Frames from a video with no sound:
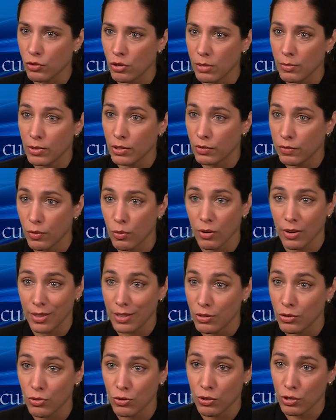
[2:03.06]
treatments for, and
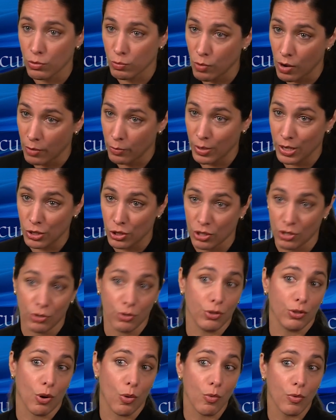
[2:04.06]
this is just one we
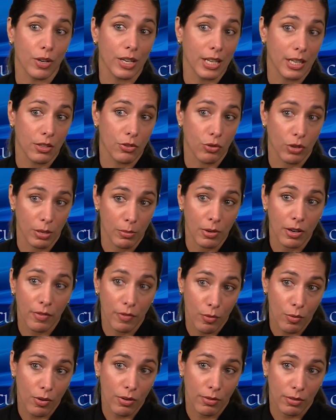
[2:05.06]
just don't need treatment
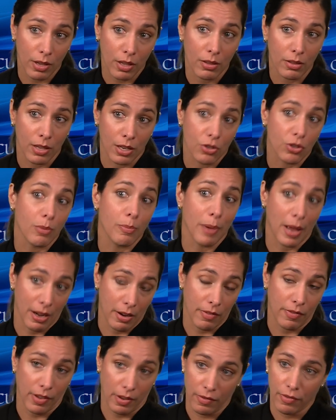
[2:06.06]
for, that they should
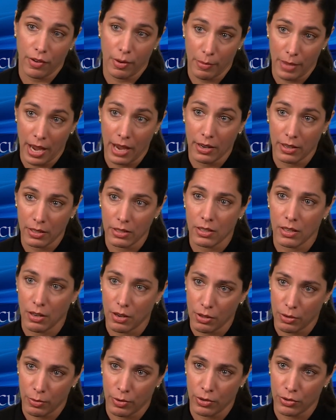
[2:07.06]
benefit from that. In
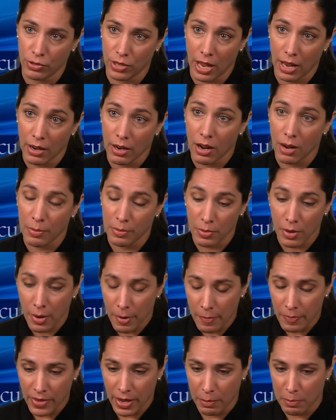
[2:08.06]
other words, that up,
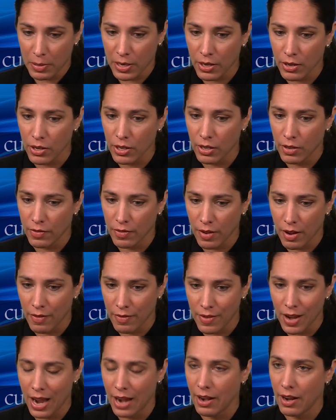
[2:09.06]
that period of,
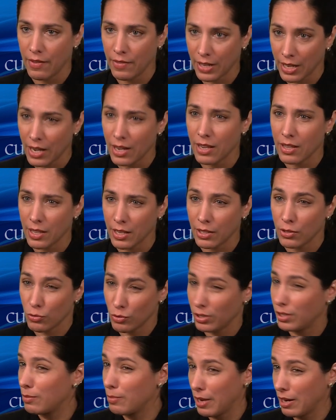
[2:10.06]
of not having anything is
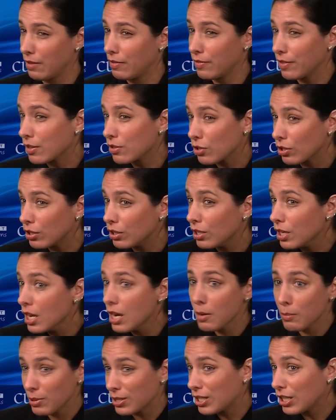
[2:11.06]
really beneficial,
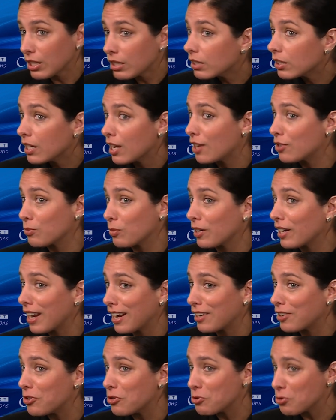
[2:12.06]
particularly as we're
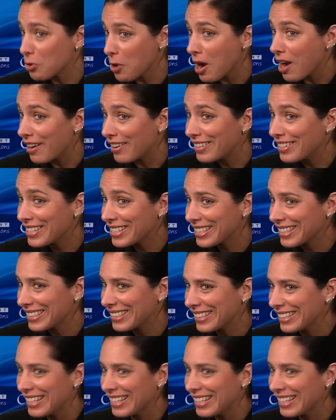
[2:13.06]
getting new drugs